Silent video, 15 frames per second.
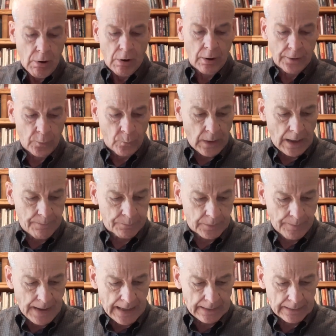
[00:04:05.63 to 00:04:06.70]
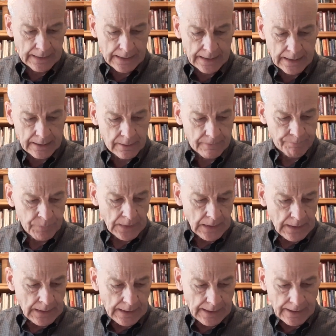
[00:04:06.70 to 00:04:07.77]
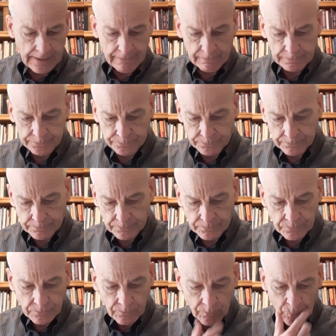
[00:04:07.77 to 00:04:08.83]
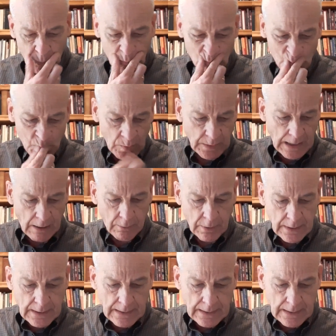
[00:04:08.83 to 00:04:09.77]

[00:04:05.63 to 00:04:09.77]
all the way up to mankind. Now,